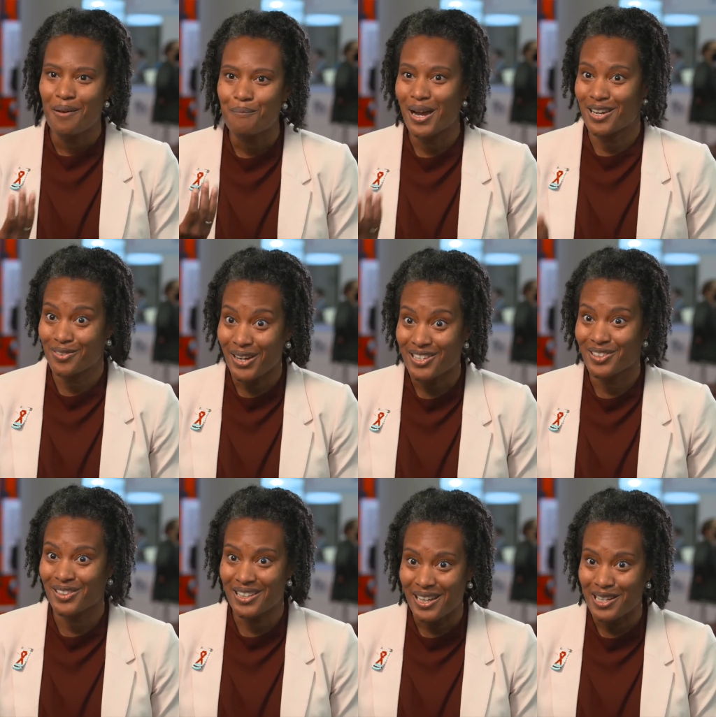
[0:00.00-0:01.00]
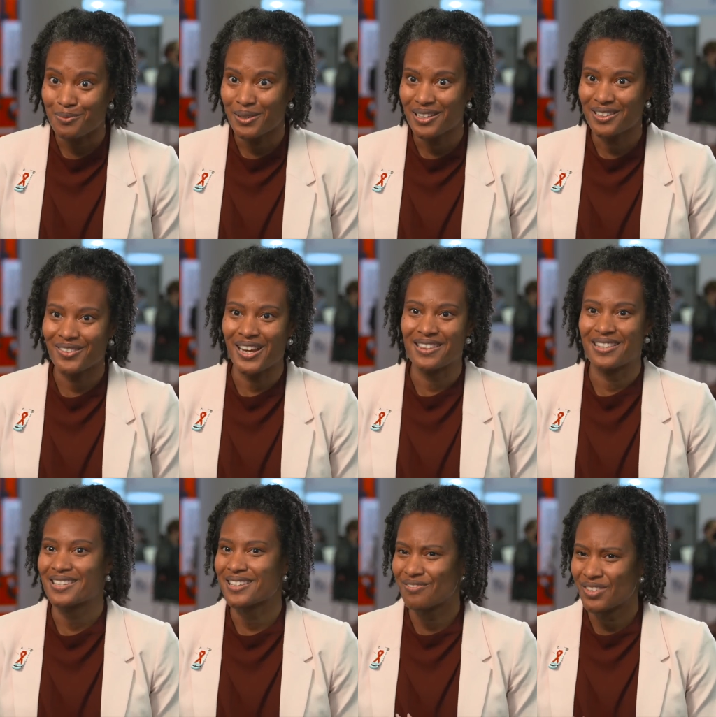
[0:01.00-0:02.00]
bi-directional engagement, right,
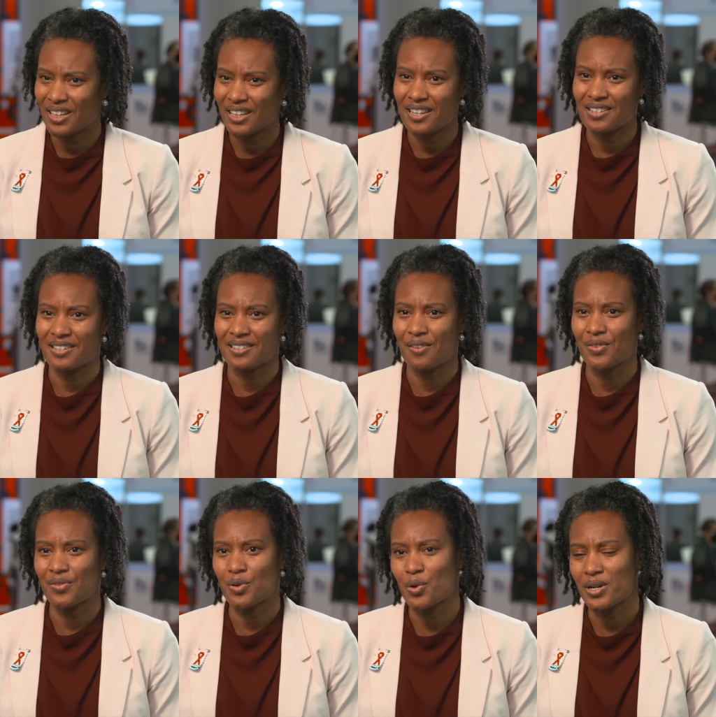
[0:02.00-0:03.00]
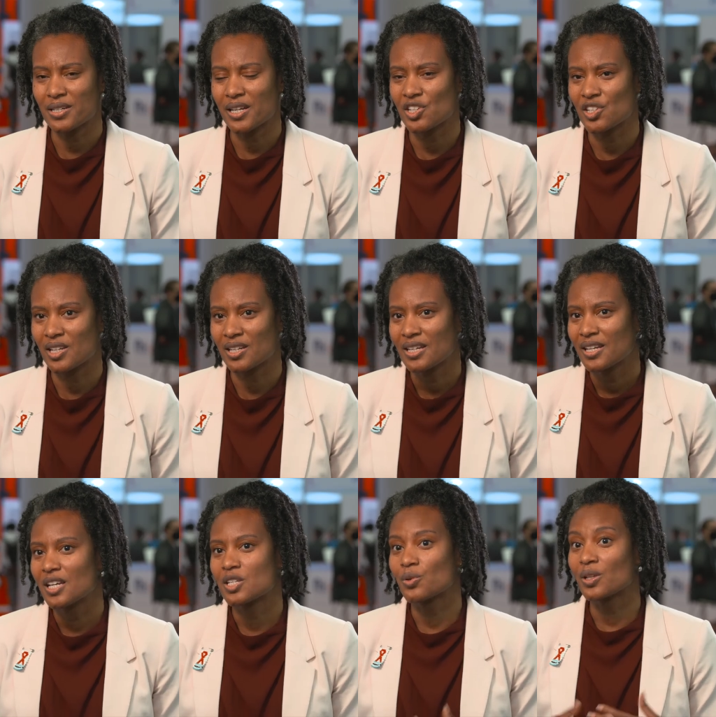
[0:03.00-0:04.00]
these convenings, this level of coordination,
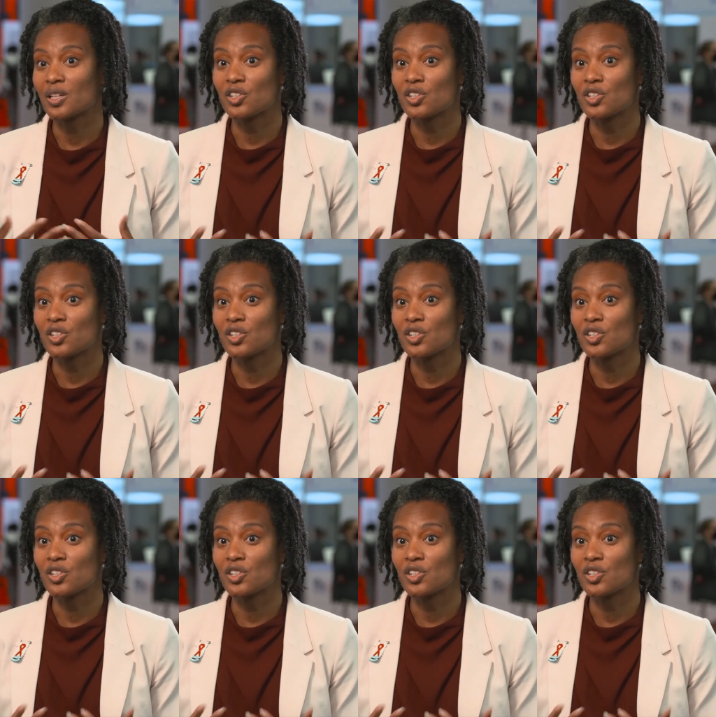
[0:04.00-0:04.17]
is really